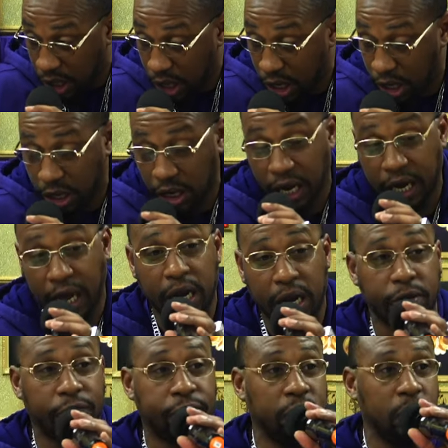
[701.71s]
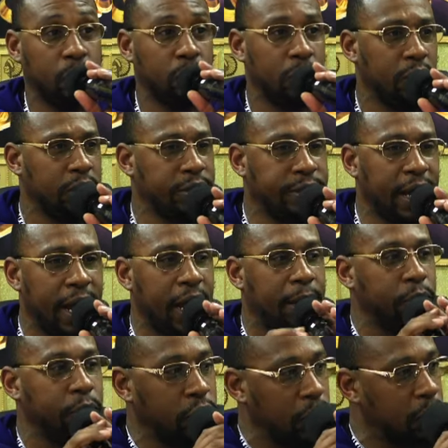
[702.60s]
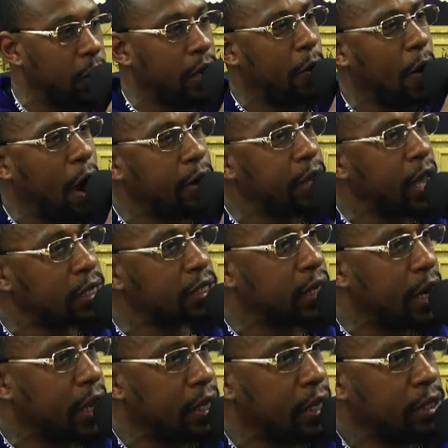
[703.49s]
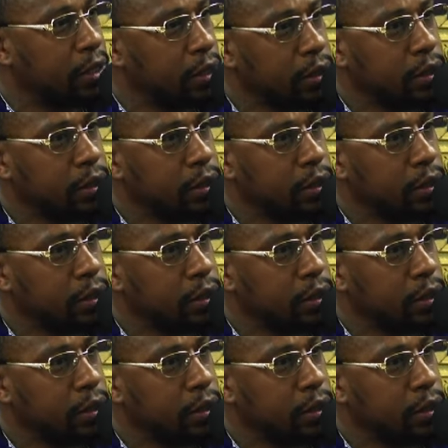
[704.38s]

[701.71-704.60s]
Hell, I got the flu. Damn, you just went to work yesterday.